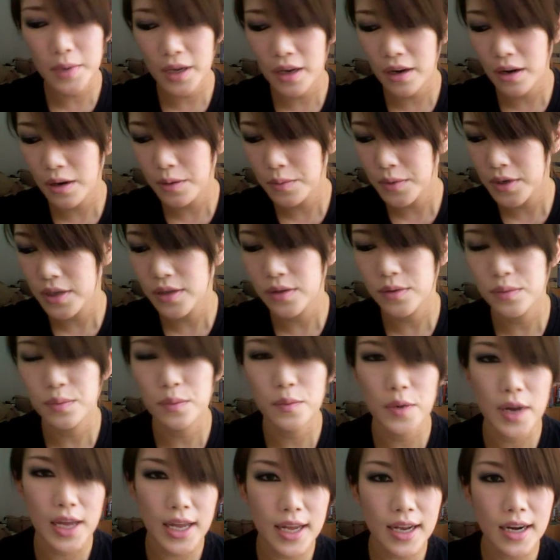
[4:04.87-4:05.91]
my hair when it's
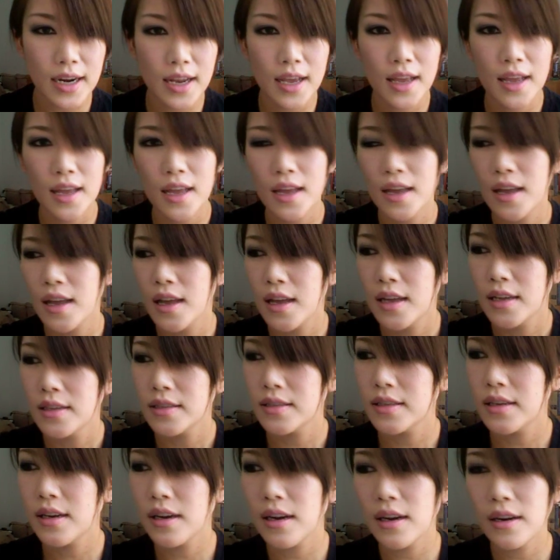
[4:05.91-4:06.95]
wet.
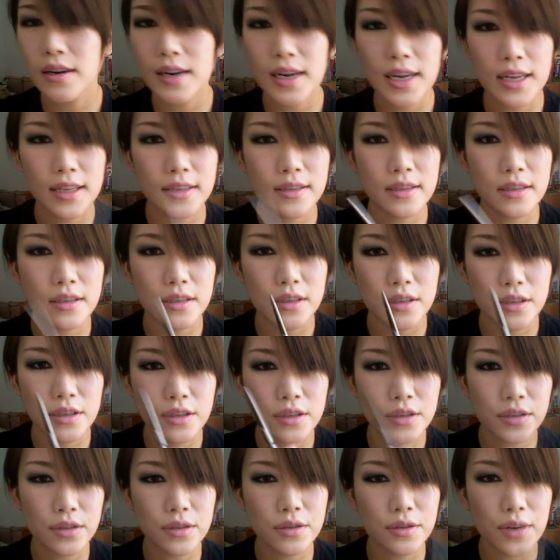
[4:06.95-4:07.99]
So alright, so
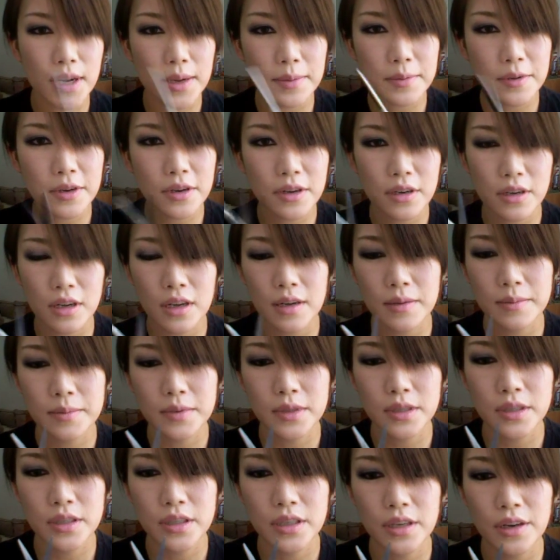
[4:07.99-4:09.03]
you grab your
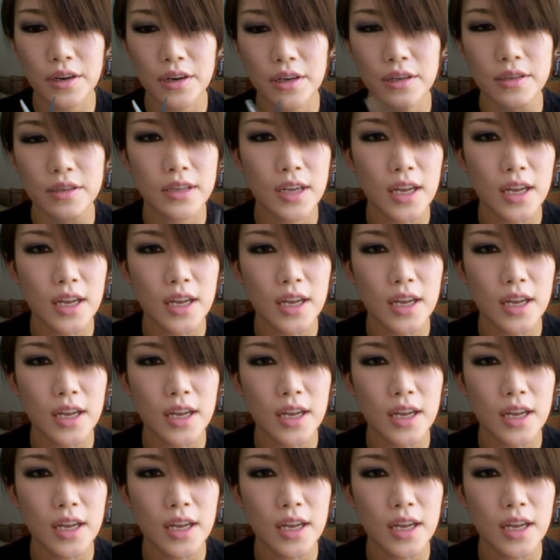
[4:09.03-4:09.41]
shears,